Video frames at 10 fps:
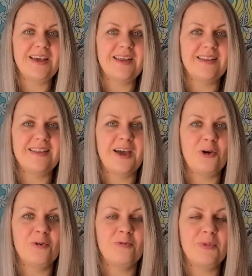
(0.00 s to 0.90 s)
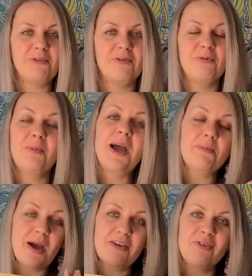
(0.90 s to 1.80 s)
And now my
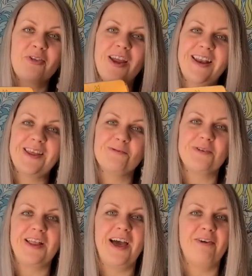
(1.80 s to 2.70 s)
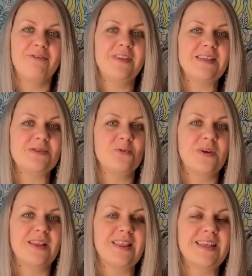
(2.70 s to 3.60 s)
Franny will have this
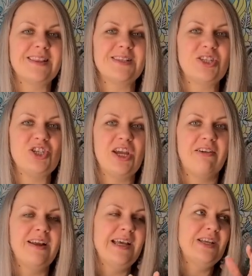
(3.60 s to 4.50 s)
one little chair.